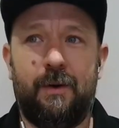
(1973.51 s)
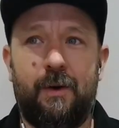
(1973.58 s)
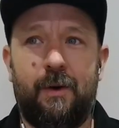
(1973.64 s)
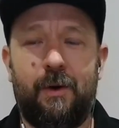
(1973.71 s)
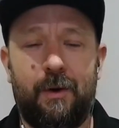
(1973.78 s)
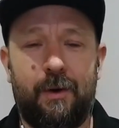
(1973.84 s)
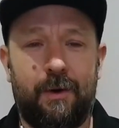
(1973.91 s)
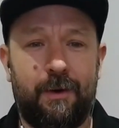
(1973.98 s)

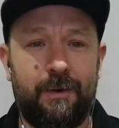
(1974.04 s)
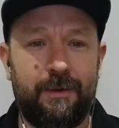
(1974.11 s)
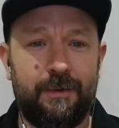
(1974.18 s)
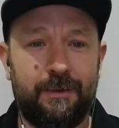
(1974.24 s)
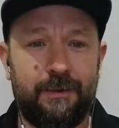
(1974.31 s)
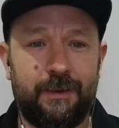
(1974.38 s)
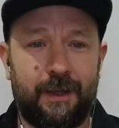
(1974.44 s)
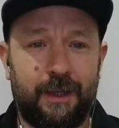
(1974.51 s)
Or
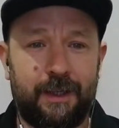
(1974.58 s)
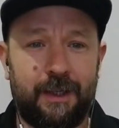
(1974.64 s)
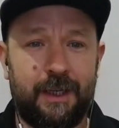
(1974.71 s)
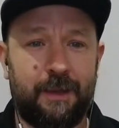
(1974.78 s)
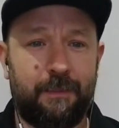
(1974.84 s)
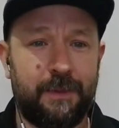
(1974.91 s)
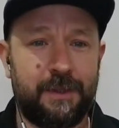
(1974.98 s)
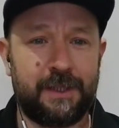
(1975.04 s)
I can
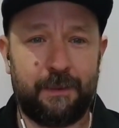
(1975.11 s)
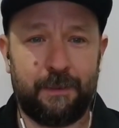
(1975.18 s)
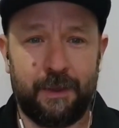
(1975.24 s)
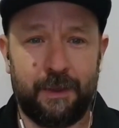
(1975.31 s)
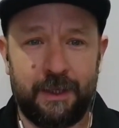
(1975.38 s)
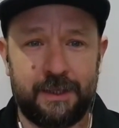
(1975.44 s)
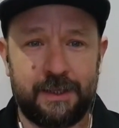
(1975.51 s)
come to someone like